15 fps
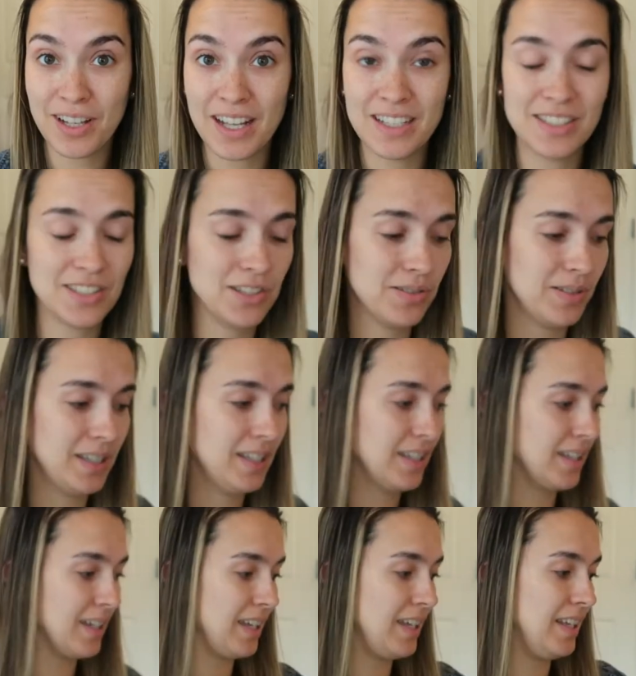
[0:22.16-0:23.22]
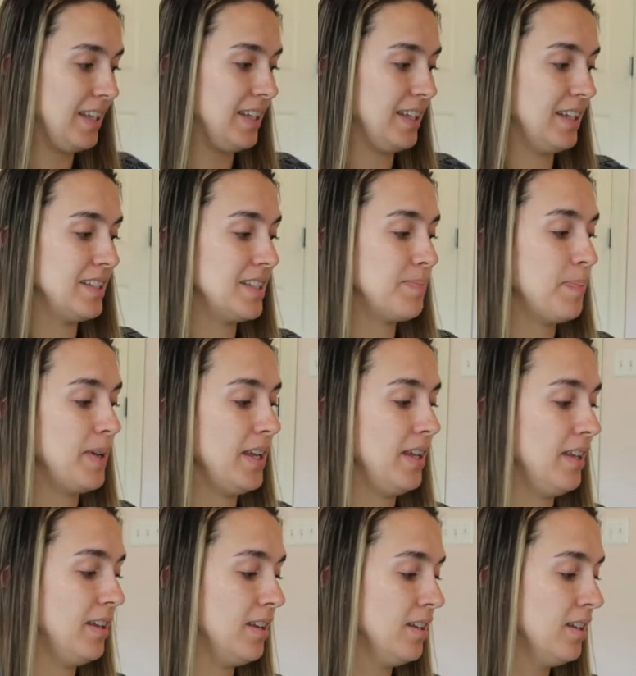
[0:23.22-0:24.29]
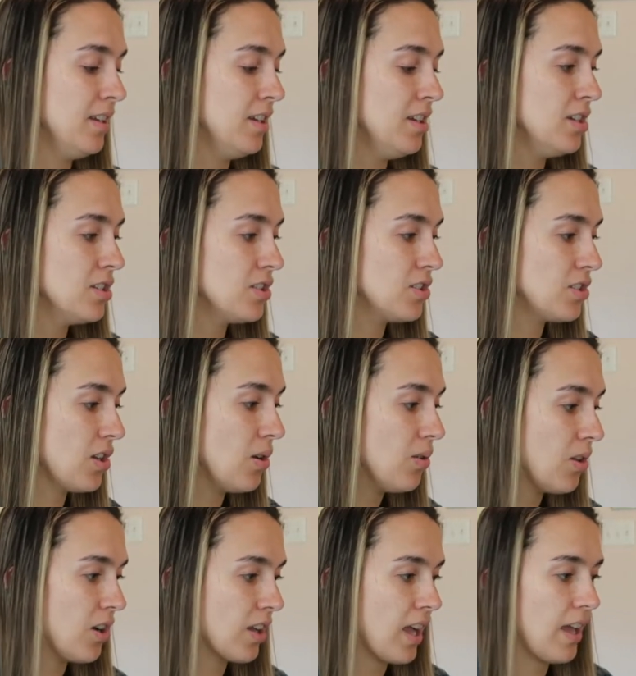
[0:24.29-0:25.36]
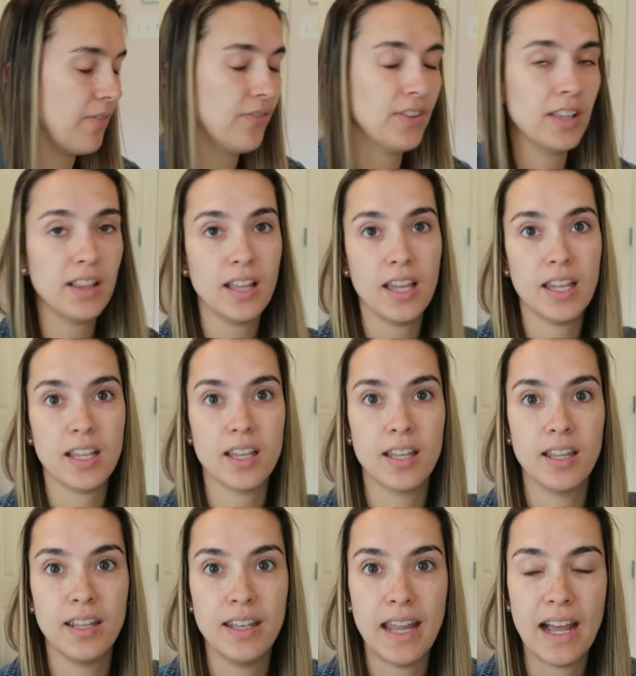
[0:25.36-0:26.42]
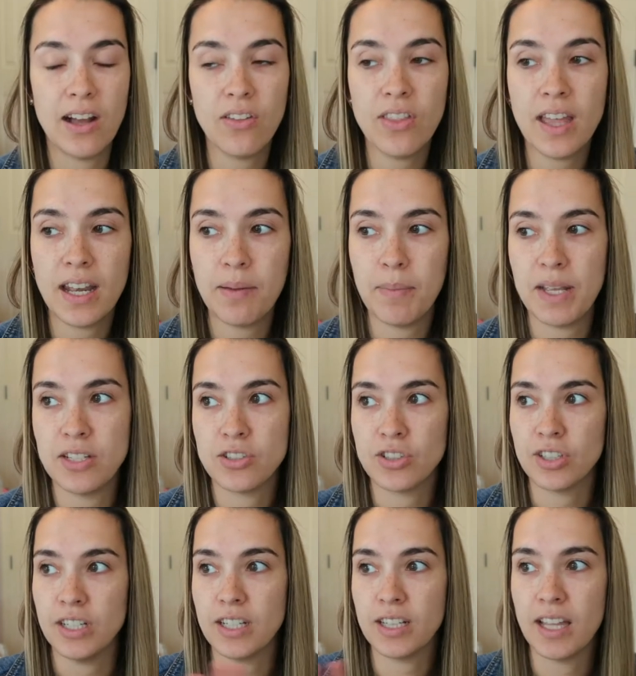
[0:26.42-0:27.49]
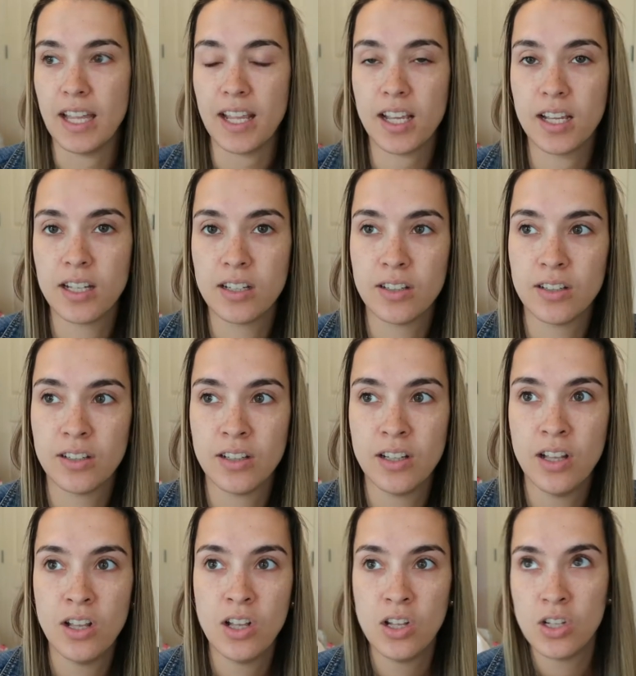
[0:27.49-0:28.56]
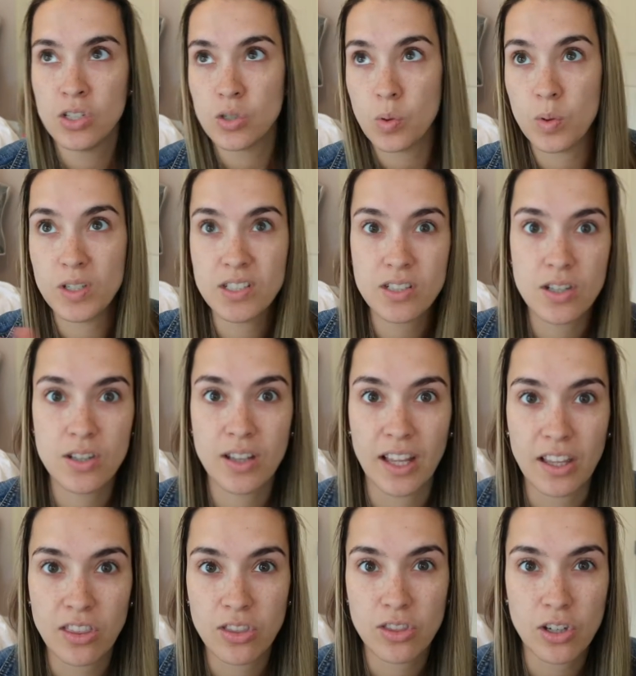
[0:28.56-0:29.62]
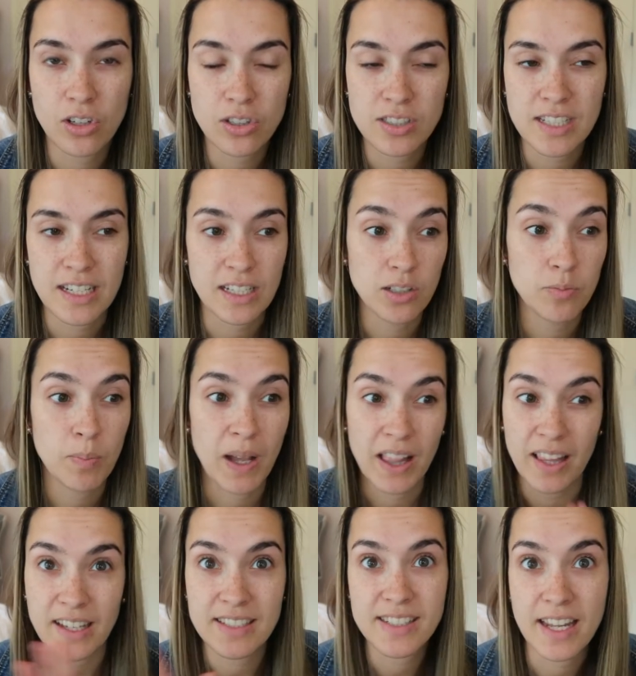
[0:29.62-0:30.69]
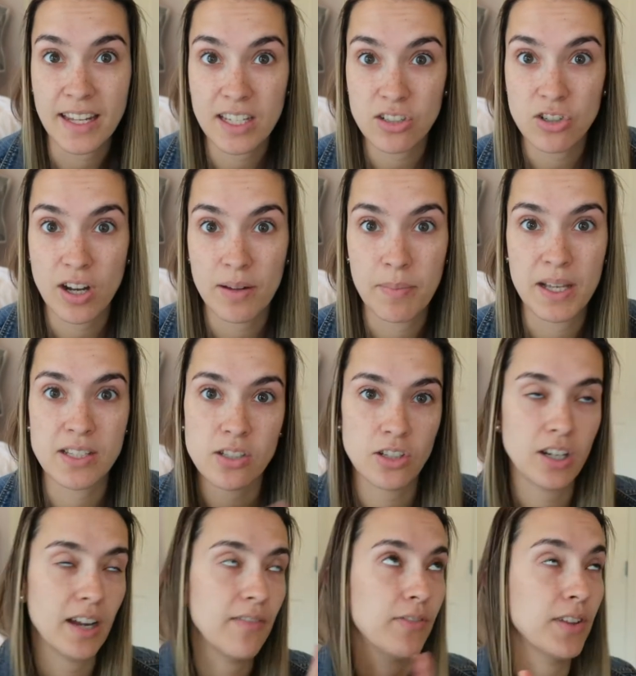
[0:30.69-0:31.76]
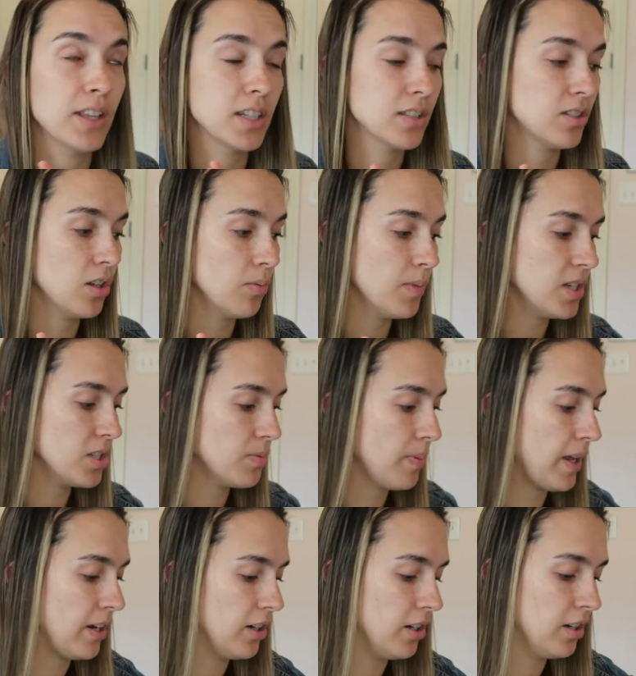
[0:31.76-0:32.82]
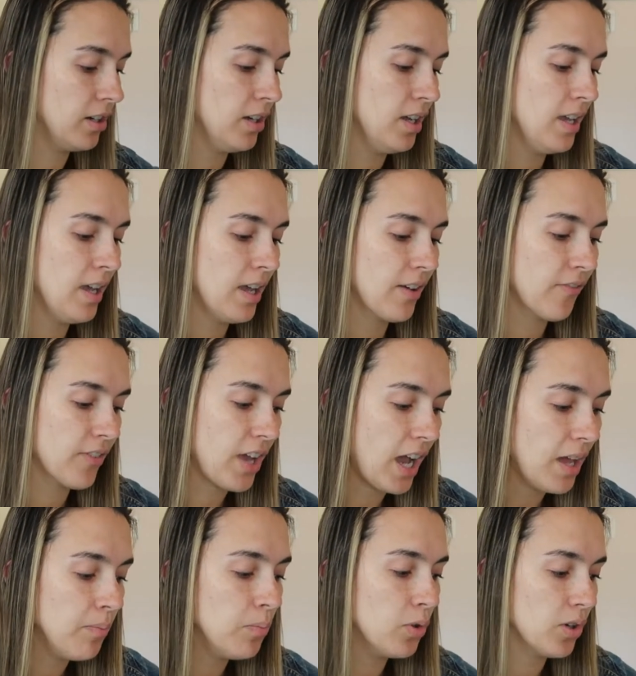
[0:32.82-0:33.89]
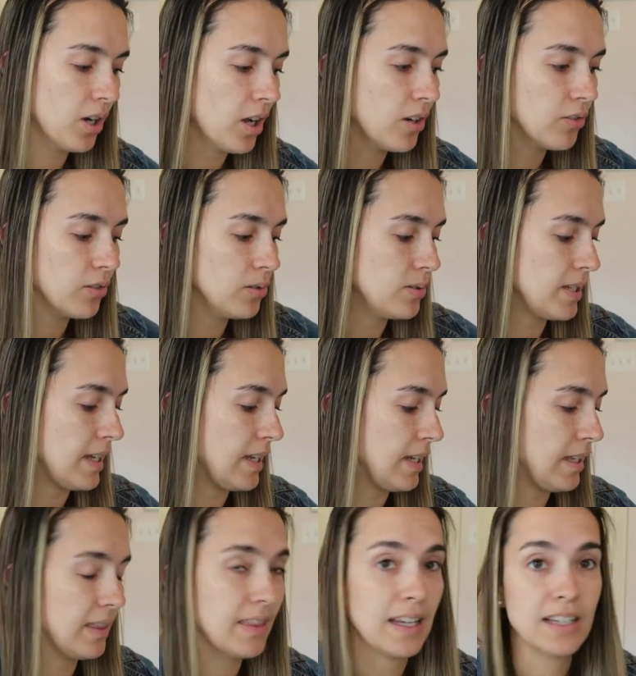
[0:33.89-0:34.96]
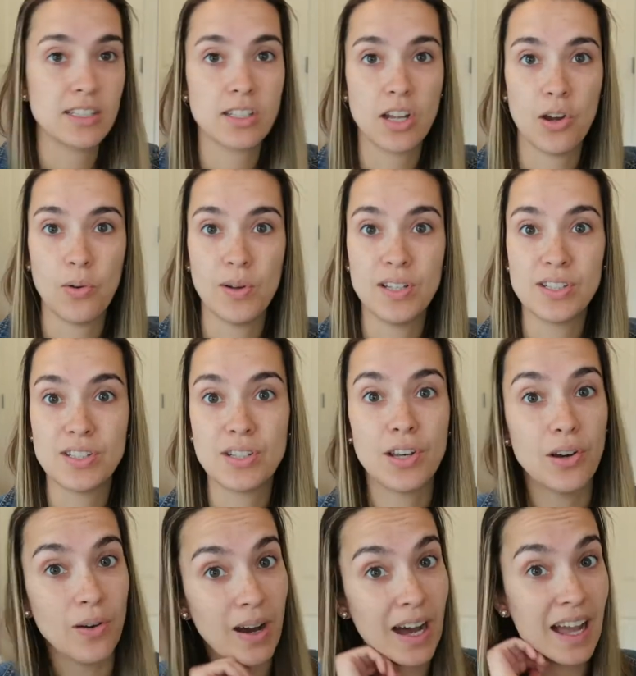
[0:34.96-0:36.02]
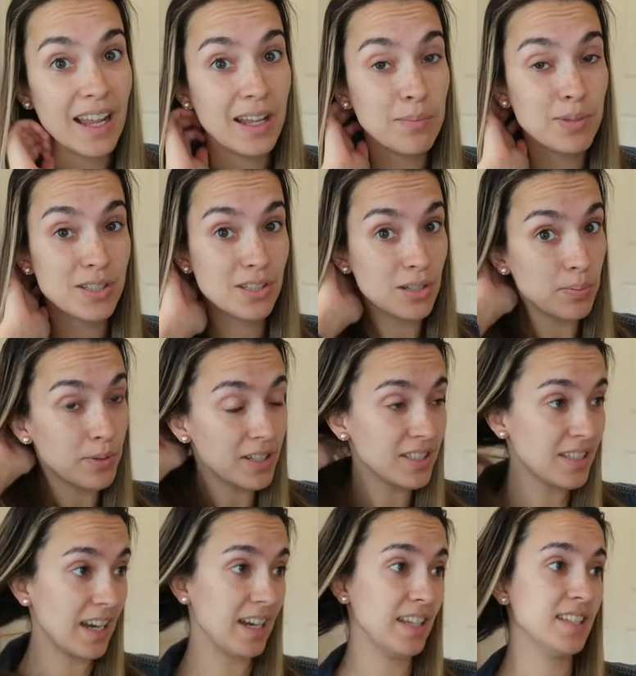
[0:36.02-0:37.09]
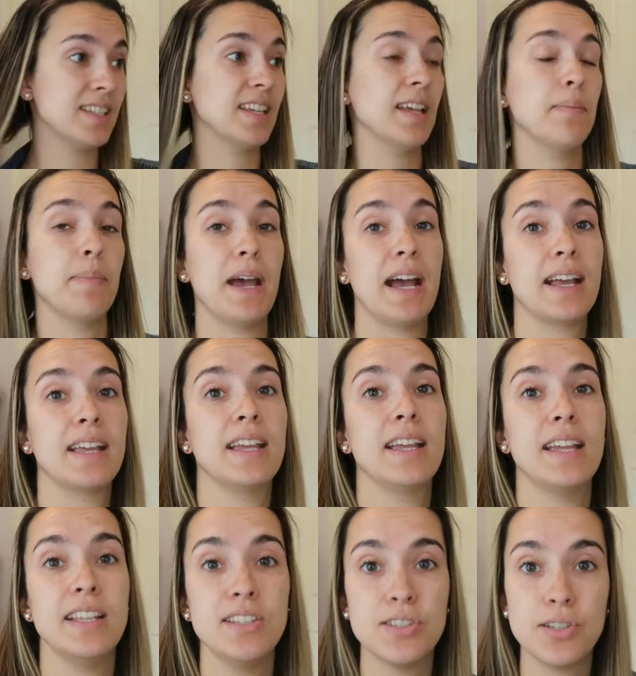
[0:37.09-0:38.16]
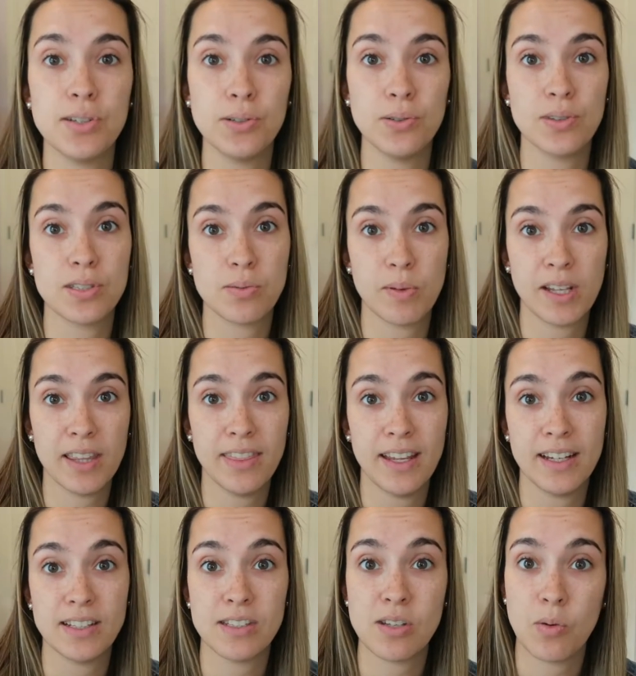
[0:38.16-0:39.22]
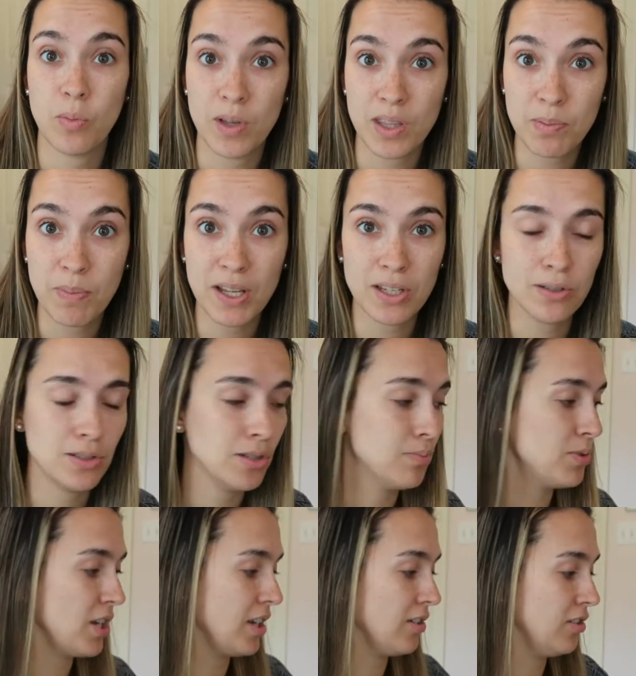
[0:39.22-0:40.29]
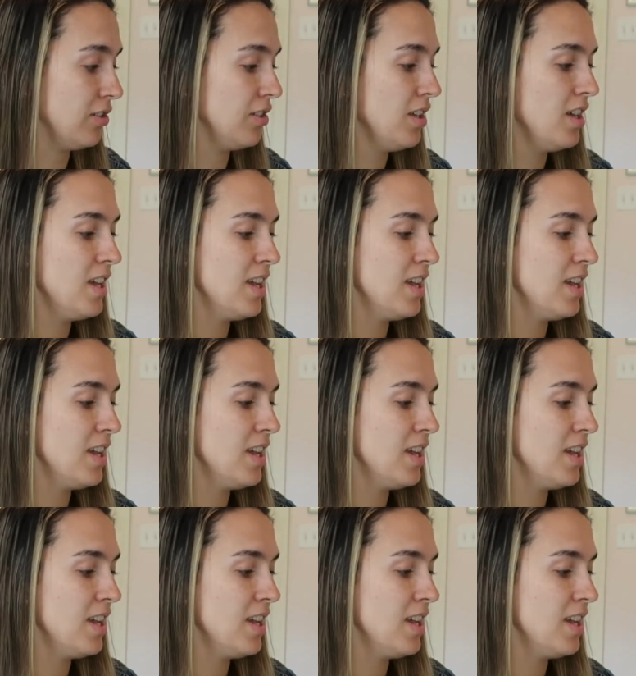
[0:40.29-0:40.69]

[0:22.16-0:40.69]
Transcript: guys doing? It has been so long. I feel like now that I'm entering like towards like thirteen, my like second trimester, I'm feeling so much better. I've gotten more on a routine, things going. So I am super excited to get back into the swing of things with my YouTube channel.